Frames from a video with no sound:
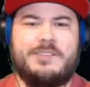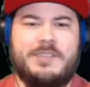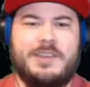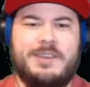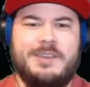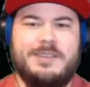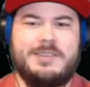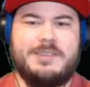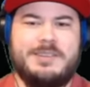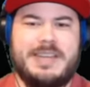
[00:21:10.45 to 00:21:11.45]
It's the,
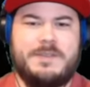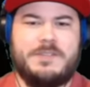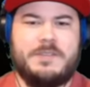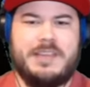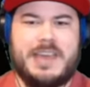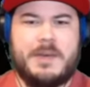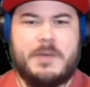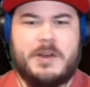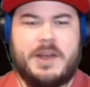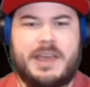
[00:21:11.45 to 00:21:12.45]
the devs of the
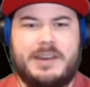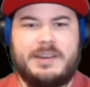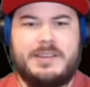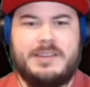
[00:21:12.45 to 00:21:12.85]
game. All right.